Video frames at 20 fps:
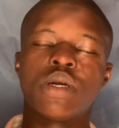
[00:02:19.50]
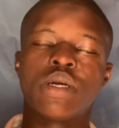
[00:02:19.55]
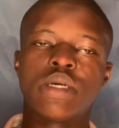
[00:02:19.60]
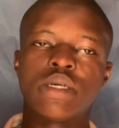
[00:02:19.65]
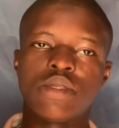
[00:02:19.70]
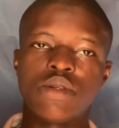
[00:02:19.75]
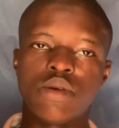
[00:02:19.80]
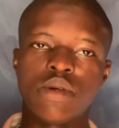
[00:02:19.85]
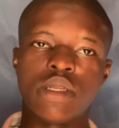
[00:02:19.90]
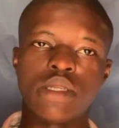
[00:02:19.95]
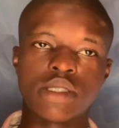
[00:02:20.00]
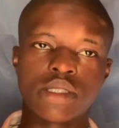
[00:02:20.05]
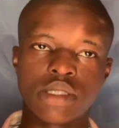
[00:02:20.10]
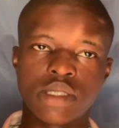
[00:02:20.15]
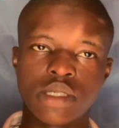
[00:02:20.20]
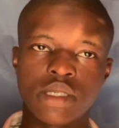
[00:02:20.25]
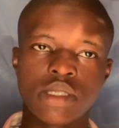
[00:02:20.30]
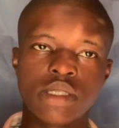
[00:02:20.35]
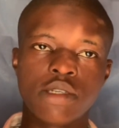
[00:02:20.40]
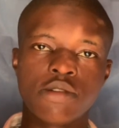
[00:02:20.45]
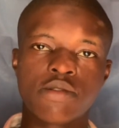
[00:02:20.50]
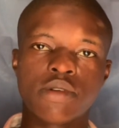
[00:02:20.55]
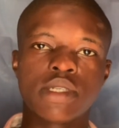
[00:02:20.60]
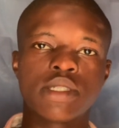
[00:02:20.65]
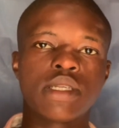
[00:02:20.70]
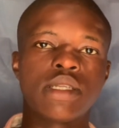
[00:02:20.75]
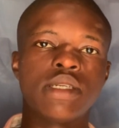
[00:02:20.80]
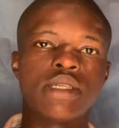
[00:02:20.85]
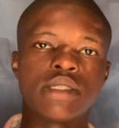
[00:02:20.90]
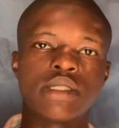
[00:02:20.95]
You will see different
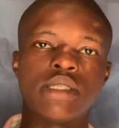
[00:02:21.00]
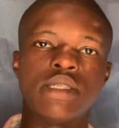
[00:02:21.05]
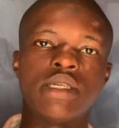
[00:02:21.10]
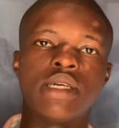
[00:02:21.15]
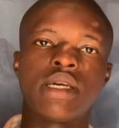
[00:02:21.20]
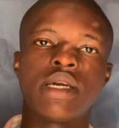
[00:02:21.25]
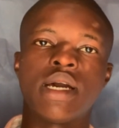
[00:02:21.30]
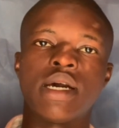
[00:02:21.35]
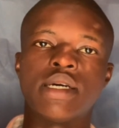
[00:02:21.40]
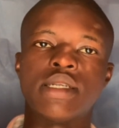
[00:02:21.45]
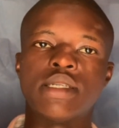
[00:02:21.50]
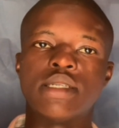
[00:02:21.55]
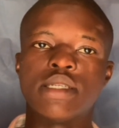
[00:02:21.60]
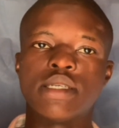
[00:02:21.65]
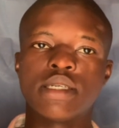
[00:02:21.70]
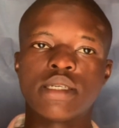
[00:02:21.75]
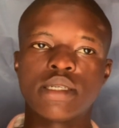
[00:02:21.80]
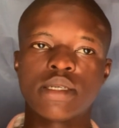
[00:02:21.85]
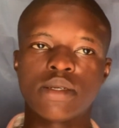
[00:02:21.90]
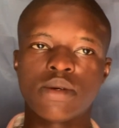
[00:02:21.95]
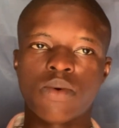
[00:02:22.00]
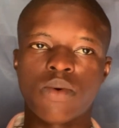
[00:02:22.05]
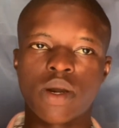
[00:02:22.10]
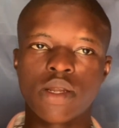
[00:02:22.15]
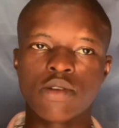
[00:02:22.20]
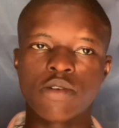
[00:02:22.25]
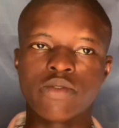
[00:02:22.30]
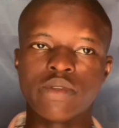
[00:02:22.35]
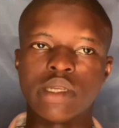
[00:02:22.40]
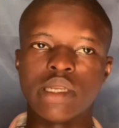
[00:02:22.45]
links there, and one
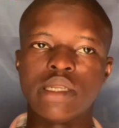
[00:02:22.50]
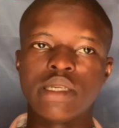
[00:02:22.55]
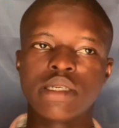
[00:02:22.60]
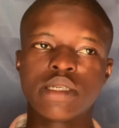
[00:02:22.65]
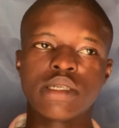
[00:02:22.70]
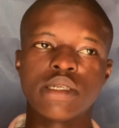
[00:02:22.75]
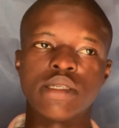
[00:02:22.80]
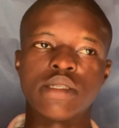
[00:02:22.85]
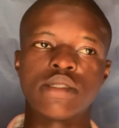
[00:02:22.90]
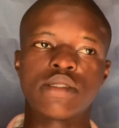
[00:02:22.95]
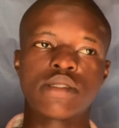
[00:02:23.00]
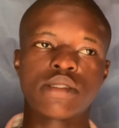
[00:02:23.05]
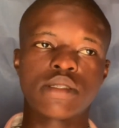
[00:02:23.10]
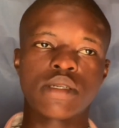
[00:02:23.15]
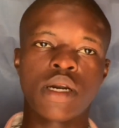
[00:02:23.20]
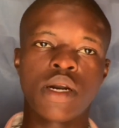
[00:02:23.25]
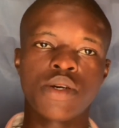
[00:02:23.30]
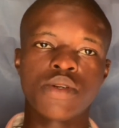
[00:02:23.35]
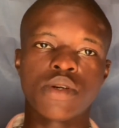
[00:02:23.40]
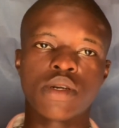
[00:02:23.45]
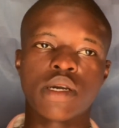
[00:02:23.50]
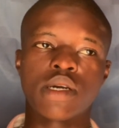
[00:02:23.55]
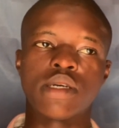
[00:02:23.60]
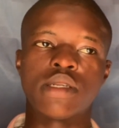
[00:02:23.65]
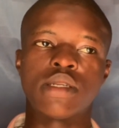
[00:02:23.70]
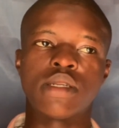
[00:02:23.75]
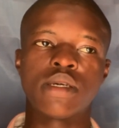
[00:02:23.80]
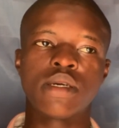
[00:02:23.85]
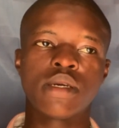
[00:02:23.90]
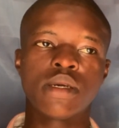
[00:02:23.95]
of the link is how you
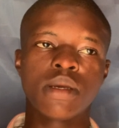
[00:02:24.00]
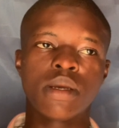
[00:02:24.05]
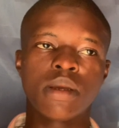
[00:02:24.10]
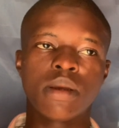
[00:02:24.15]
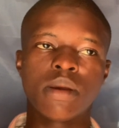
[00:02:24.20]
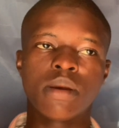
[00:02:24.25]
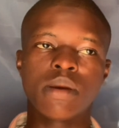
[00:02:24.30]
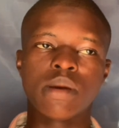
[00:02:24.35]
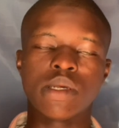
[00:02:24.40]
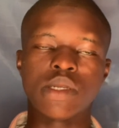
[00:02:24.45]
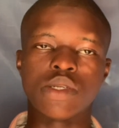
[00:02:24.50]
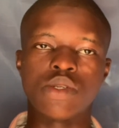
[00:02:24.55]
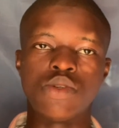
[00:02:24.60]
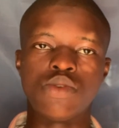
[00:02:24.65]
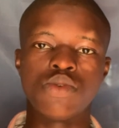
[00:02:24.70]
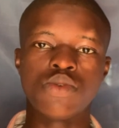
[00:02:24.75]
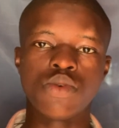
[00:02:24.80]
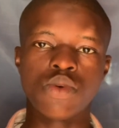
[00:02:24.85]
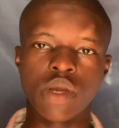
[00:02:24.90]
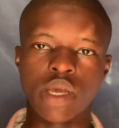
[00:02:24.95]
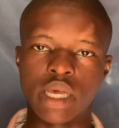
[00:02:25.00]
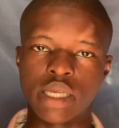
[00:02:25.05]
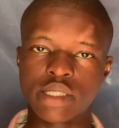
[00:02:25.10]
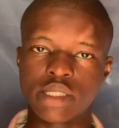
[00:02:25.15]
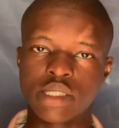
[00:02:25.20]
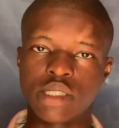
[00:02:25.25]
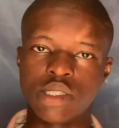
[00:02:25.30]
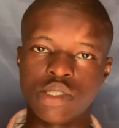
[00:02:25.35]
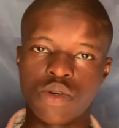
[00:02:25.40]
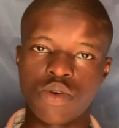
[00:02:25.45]
can do
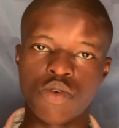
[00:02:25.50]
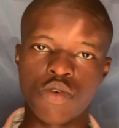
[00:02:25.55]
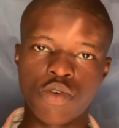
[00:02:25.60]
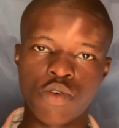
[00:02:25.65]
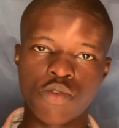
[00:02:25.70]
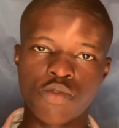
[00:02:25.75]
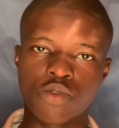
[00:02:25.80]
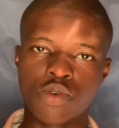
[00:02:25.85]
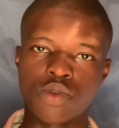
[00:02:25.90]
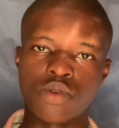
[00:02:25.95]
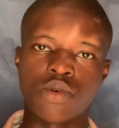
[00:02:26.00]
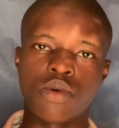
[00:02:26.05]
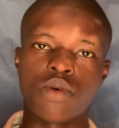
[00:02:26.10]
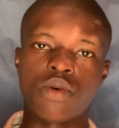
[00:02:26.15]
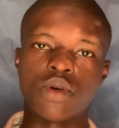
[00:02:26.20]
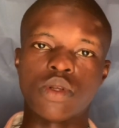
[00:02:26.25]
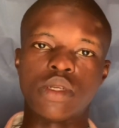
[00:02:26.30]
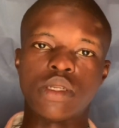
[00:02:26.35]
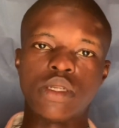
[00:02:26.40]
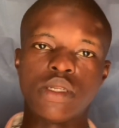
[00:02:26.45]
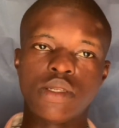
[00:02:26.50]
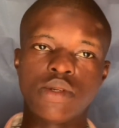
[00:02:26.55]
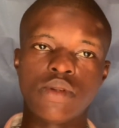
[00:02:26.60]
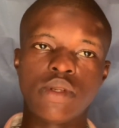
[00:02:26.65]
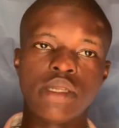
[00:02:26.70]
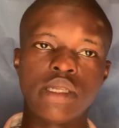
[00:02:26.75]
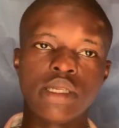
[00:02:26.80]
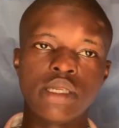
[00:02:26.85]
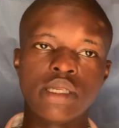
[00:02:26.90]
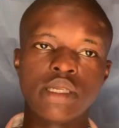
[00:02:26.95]
SEO for your
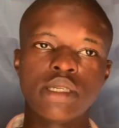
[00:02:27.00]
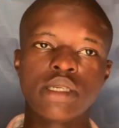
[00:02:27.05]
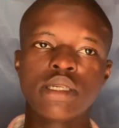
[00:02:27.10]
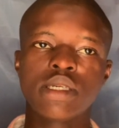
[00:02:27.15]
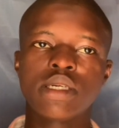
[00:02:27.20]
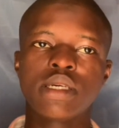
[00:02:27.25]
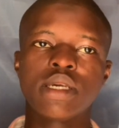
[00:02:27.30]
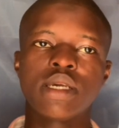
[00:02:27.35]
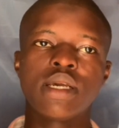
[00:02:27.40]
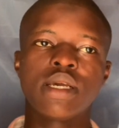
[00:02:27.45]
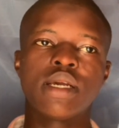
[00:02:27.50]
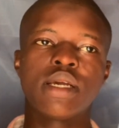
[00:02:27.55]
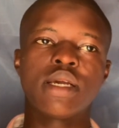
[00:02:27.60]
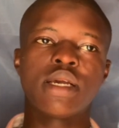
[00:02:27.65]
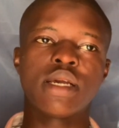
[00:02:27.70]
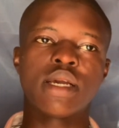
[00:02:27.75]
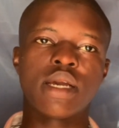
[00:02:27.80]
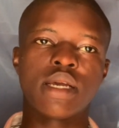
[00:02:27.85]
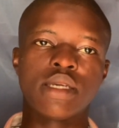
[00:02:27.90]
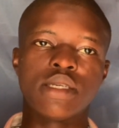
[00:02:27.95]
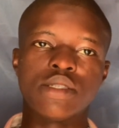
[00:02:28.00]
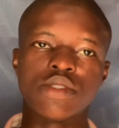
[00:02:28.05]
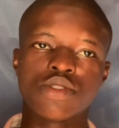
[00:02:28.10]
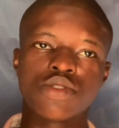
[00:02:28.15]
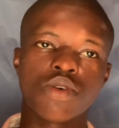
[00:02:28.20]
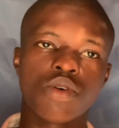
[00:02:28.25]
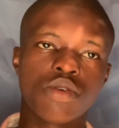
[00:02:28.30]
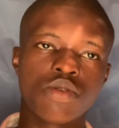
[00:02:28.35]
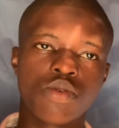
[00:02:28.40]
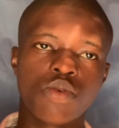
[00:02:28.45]
newly
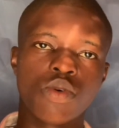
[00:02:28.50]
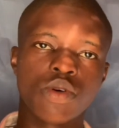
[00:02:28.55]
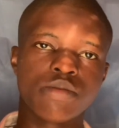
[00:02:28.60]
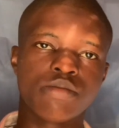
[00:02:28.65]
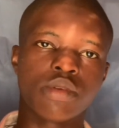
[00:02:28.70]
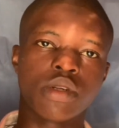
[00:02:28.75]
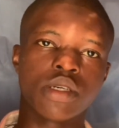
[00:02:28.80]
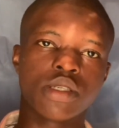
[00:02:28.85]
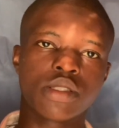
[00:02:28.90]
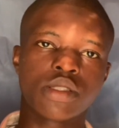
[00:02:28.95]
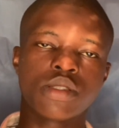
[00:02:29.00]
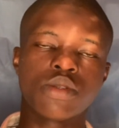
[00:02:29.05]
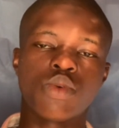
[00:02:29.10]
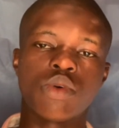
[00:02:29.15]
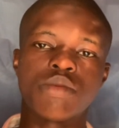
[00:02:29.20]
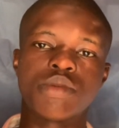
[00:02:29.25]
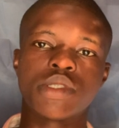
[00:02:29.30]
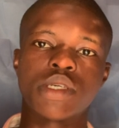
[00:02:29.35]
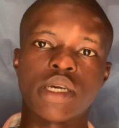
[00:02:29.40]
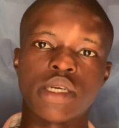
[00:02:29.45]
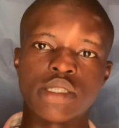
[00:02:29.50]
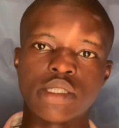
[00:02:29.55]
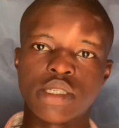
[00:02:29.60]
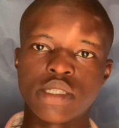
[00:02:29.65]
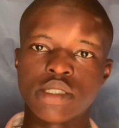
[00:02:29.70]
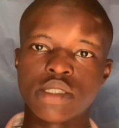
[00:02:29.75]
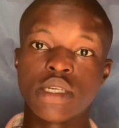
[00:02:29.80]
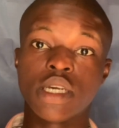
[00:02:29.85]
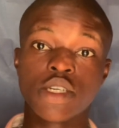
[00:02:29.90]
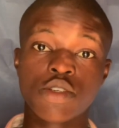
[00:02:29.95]
installed WordPress website.
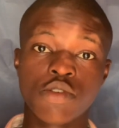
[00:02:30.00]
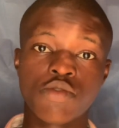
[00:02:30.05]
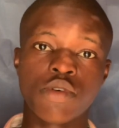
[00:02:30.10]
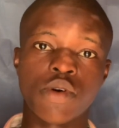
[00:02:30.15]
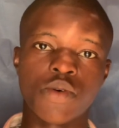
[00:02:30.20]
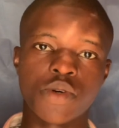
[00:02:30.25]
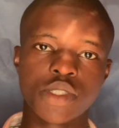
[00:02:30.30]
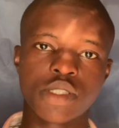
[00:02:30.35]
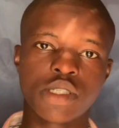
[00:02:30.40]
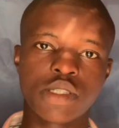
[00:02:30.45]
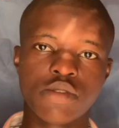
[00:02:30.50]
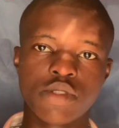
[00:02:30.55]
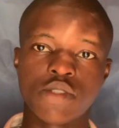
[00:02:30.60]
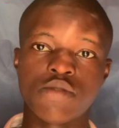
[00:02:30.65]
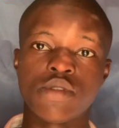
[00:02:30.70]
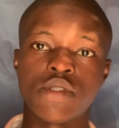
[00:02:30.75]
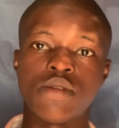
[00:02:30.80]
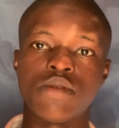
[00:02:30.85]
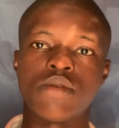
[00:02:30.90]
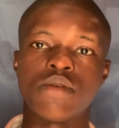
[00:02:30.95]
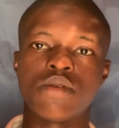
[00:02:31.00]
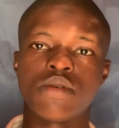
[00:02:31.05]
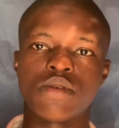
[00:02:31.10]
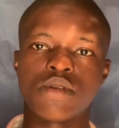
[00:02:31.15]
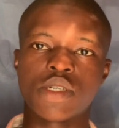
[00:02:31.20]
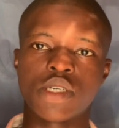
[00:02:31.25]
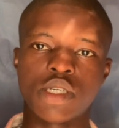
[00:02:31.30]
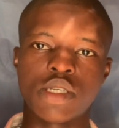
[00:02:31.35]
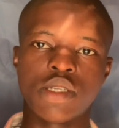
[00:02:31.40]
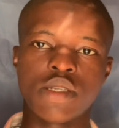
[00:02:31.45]
Thank you for watching this video.
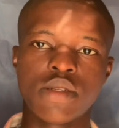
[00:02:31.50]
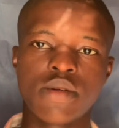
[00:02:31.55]
Okay.